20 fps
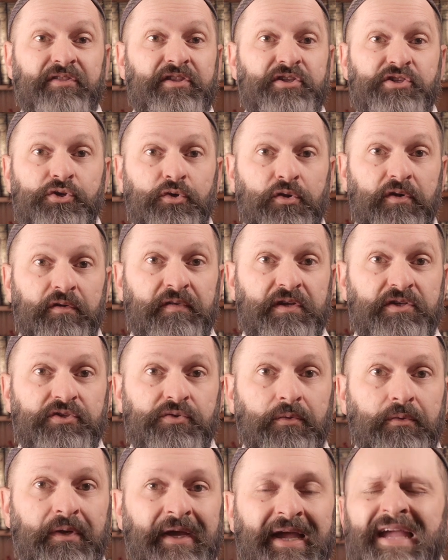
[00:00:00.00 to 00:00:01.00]
of the children of
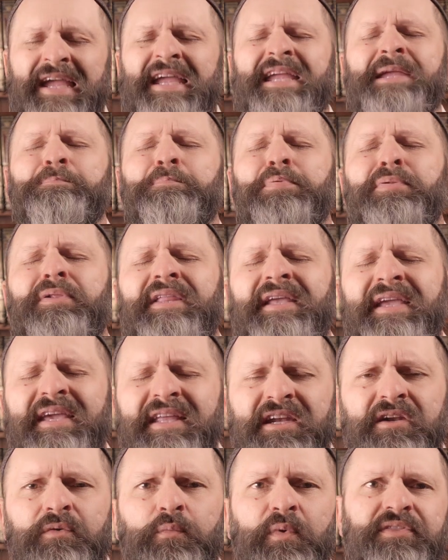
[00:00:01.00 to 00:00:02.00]
Israel. He
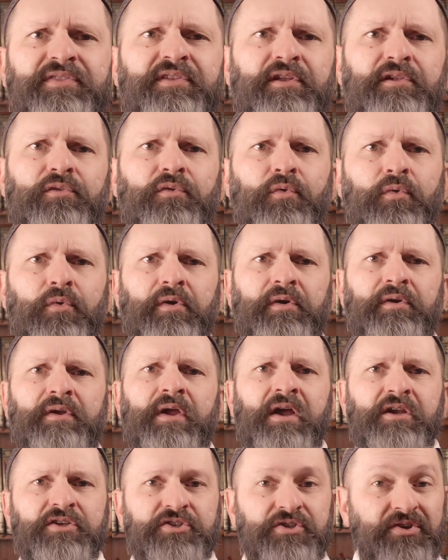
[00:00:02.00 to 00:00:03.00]
pleaded with the Lord
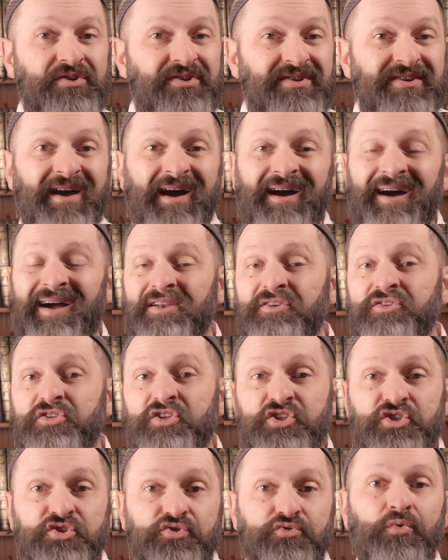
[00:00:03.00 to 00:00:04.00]
to not
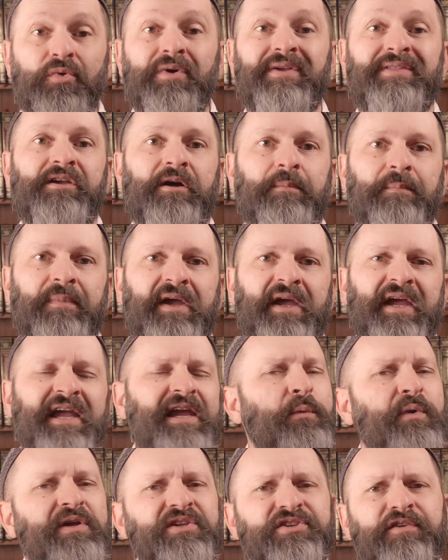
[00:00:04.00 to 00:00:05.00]
destroy them.
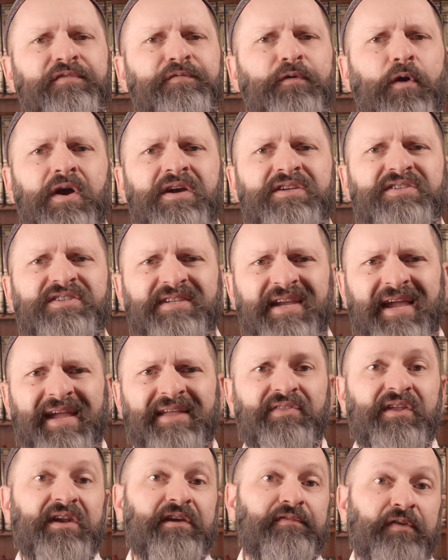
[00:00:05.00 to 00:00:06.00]
He went so far as
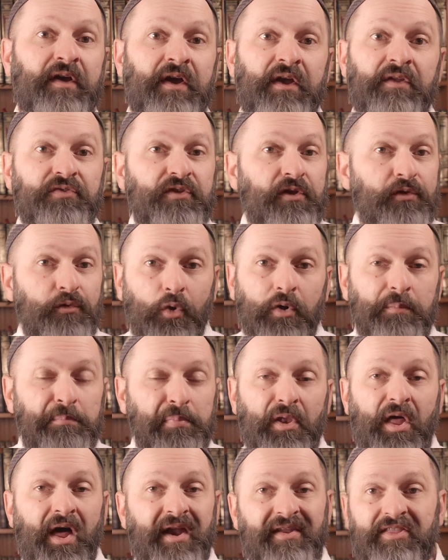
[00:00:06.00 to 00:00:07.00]
saying that if the Lord
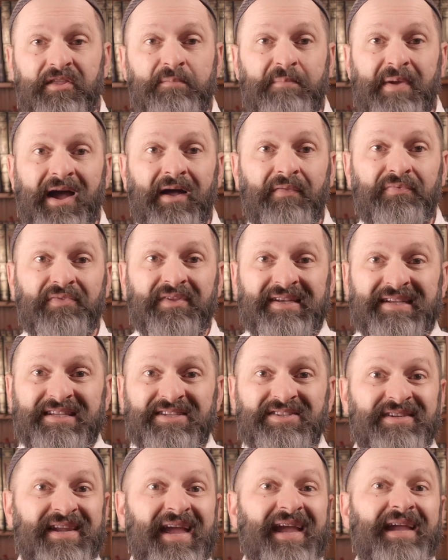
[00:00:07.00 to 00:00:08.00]
blotted them out, then
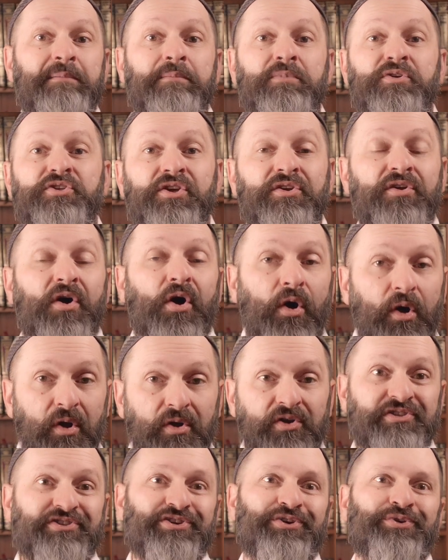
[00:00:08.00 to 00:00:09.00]
his name should
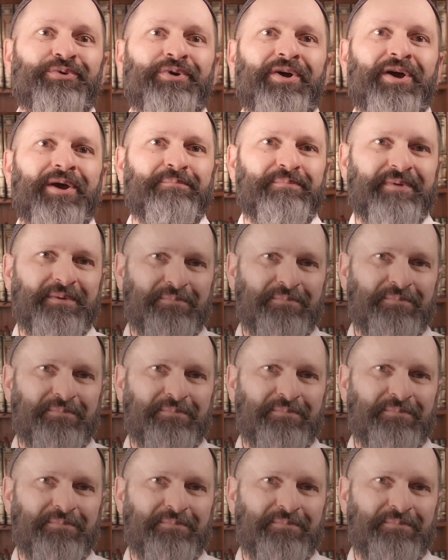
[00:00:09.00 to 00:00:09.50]
also be